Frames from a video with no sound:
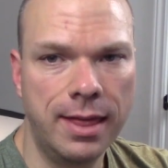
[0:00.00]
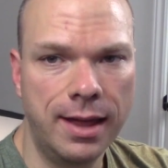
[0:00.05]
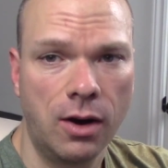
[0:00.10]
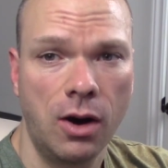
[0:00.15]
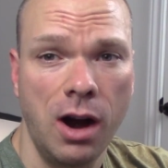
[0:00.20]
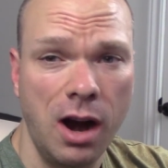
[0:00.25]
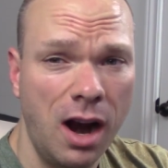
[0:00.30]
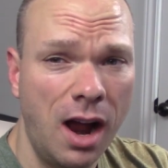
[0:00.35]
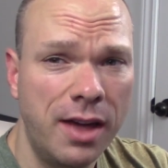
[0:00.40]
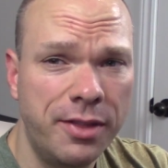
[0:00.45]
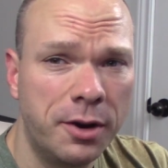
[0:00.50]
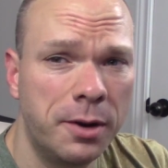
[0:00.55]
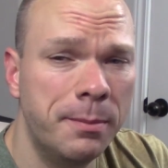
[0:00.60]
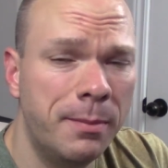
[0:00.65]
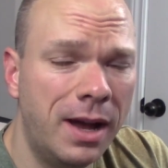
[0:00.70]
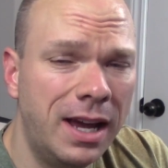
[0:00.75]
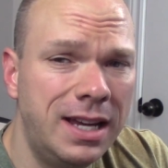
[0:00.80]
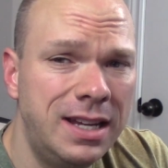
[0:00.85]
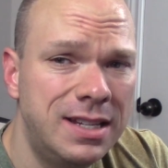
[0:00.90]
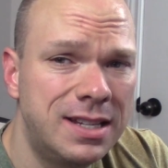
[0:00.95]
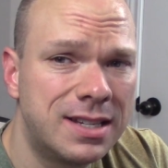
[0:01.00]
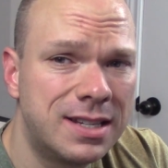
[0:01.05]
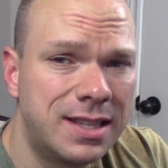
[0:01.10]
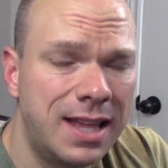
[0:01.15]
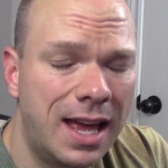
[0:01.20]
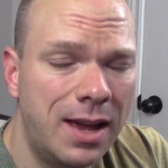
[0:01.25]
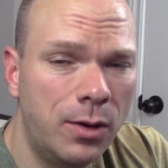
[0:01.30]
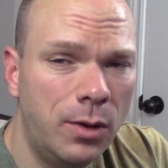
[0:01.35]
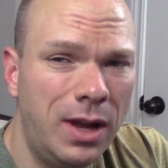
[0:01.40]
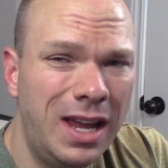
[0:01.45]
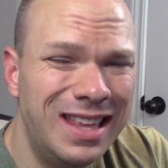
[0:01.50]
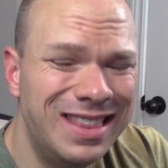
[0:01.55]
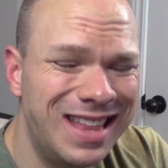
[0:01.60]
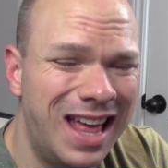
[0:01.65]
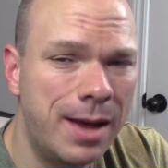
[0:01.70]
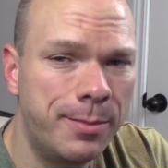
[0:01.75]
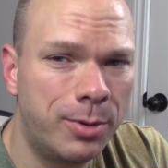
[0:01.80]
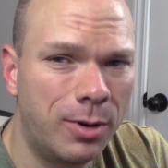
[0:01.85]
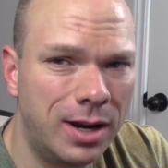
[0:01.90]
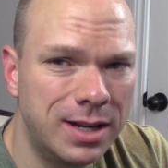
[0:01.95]
There are other mice that in
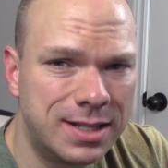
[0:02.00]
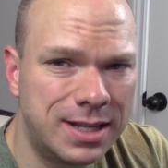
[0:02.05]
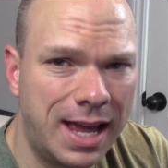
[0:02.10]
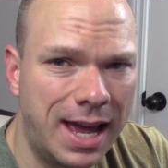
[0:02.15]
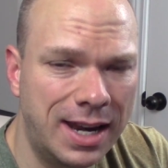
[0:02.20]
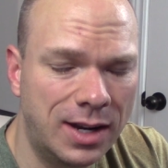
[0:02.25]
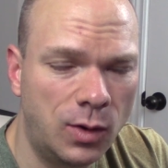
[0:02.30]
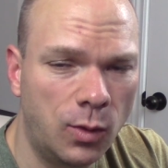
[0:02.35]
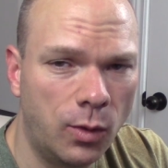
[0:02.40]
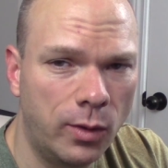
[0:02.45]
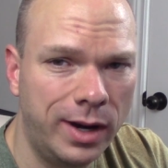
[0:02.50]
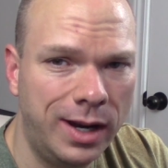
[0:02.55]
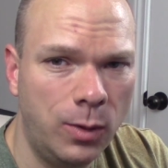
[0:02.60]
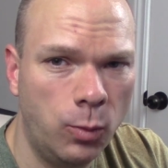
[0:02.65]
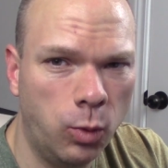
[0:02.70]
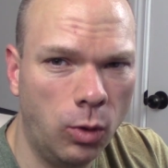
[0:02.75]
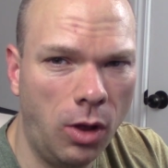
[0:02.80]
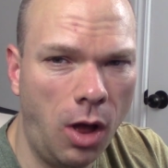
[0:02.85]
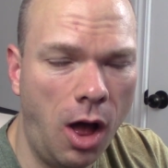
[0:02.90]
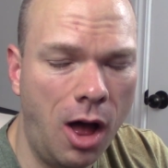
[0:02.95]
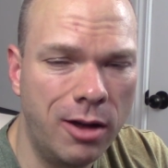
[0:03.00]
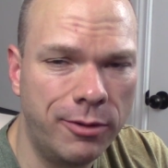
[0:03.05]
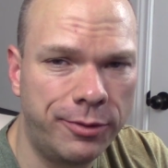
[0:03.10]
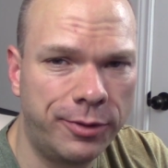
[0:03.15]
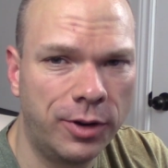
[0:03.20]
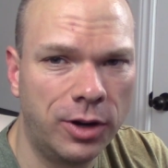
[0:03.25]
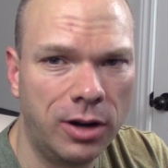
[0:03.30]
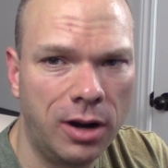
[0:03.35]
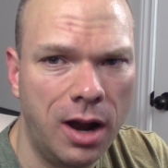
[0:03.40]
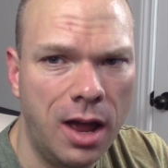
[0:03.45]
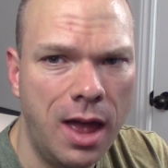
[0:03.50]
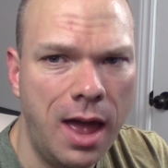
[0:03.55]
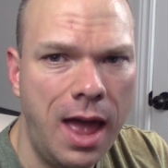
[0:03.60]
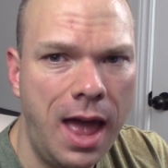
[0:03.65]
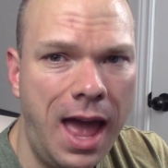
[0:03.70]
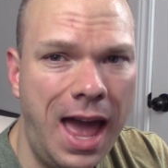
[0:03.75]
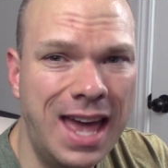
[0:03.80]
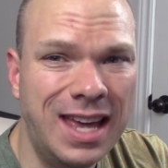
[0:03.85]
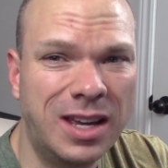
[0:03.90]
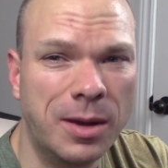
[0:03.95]
that price category will offer
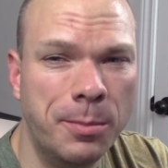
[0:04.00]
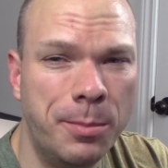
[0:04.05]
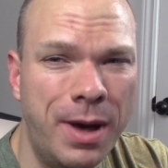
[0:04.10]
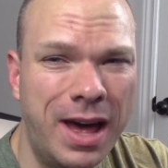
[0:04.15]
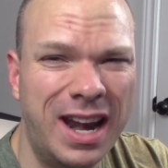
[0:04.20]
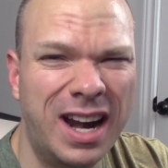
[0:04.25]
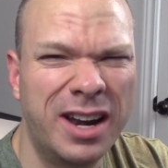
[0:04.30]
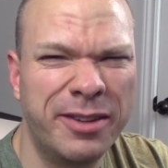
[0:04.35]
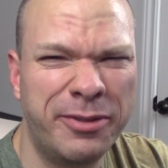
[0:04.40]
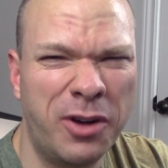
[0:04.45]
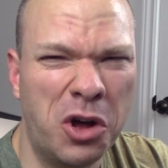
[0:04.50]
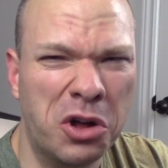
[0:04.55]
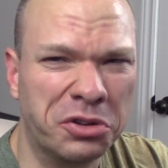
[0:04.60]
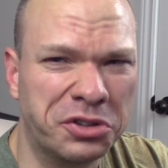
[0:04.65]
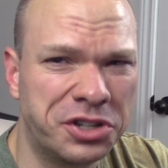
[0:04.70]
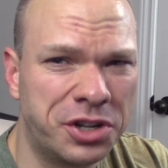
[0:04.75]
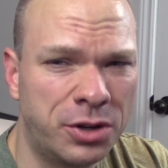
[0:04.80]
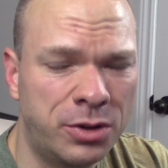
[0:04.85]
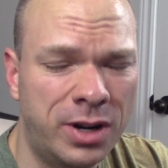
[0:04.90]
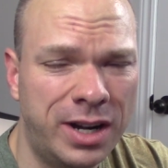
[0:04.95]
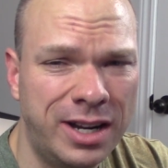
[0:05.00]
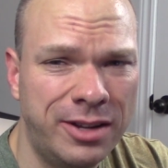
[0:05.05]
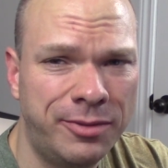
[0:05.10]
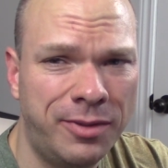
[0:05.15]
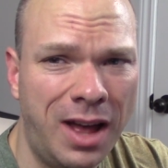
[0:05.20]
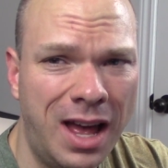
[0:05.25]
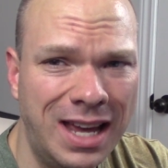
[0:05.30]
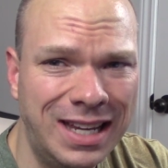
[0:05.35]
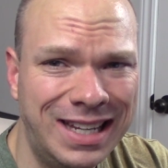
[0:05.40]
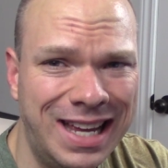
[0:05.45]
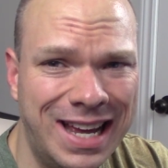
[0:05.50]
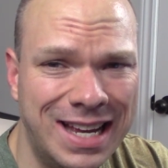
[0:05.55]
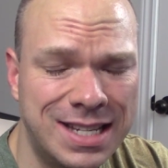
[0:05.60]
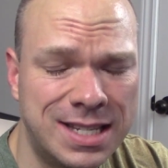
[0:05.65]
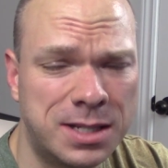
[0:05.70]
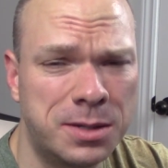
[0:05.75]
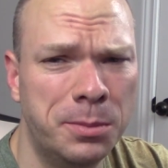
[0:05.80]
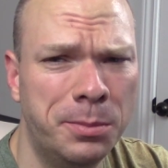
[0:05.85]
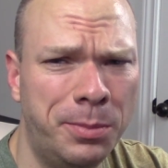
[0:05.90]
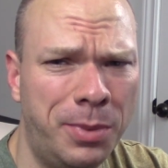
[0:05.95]
a competitive alternative, I
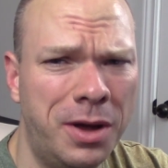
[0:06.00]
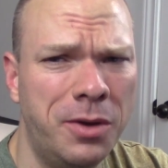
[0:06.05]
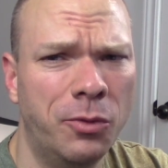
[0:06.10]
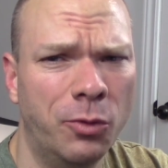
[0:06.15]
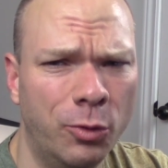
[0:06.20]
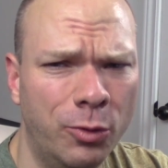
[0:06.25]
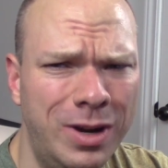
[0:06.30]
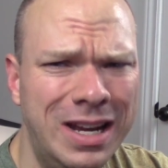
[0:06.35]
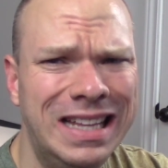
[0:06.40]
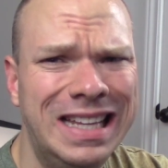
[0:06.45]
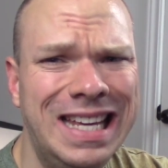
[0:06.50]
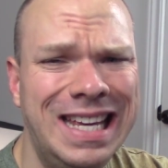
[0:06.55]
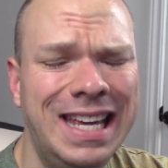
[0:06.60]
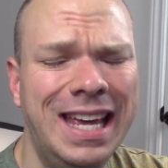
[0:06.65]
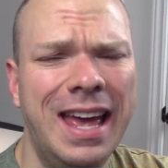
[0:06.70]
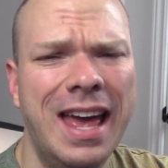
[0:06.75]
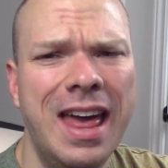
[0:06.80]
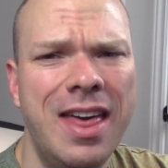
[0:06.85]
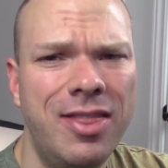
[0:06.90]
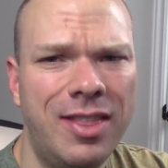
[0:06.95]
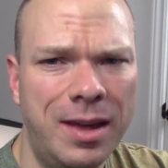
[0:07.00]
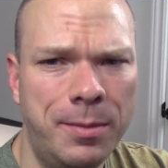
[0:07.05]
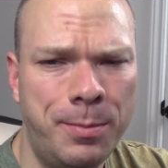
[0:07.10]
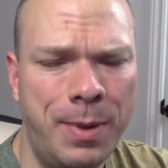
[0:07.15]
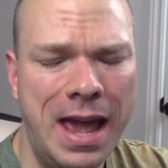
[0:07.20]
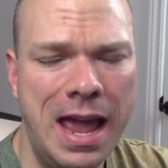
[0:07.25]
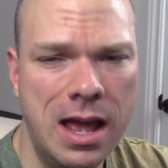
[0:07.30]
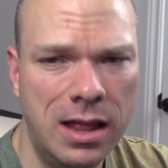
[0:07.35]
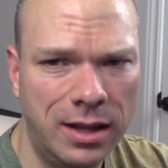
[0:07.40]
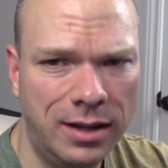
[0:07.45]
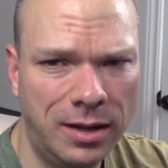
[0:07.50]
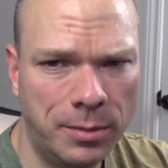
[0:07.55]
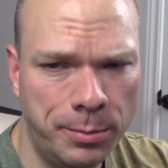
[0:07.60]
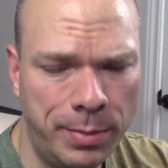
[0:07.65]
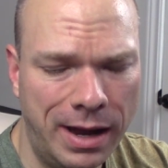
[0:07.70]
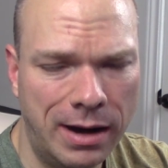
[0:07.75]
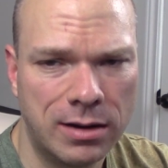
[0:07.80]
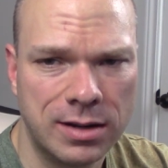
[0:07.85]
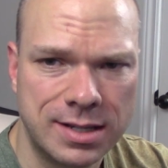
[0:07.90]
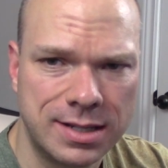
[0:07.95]
guess, but really they pale in
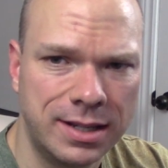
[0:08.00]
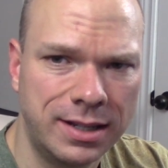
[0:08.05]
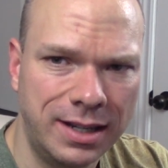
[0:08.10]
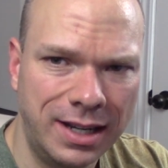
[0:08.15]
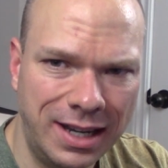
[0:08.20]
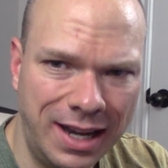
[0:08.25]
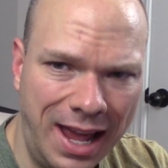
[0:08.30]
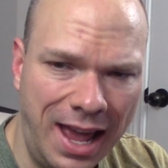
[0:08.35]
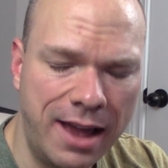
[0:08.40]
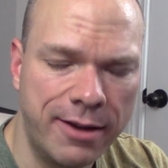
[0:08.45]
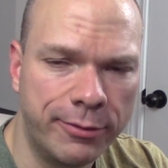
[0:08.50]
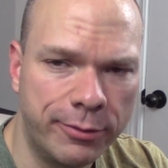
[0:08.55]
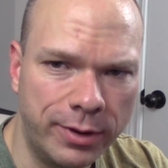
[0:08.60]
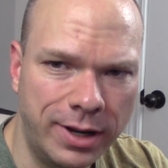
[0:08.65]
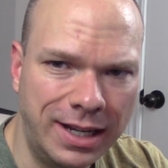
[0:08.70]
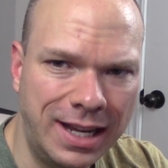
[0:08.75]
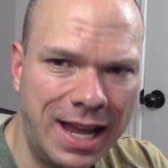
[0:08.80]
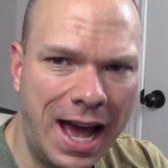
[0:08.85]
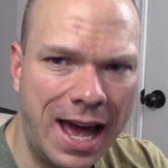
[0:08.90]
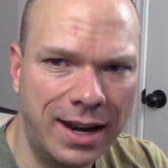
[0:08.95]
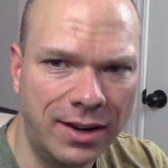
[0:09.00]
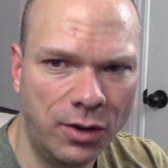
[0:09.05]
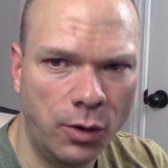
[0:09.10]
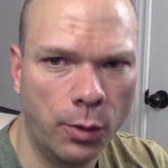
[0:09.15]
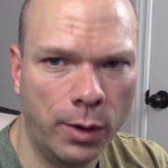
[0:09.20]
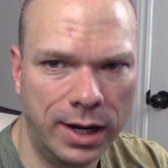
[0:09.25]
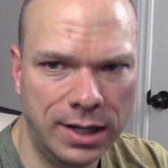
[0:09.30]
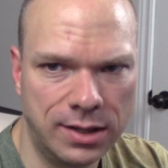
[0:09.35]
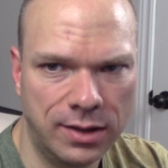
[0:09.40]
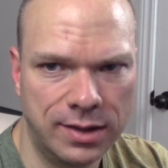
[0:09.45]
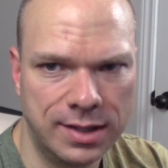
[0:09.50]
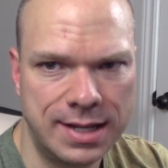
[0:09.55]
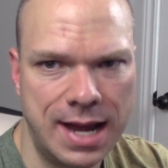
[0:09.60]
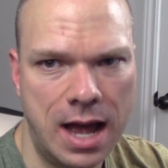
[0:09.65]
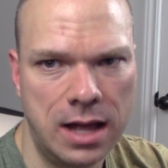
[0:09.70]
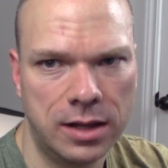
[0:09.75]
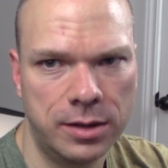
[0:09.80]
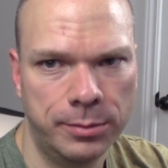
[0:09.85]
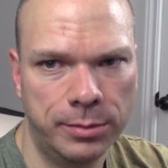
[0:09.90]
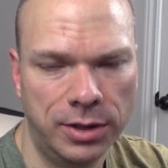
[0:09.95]
comparison in every category to the
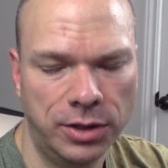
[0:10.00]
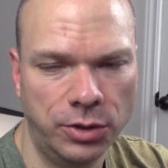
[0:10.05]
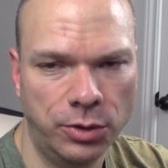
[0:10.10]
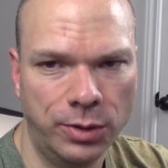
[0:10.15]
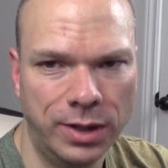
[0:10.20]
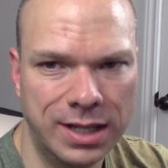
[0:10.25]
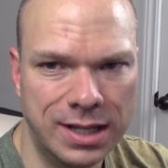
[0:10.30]
Talon Blue.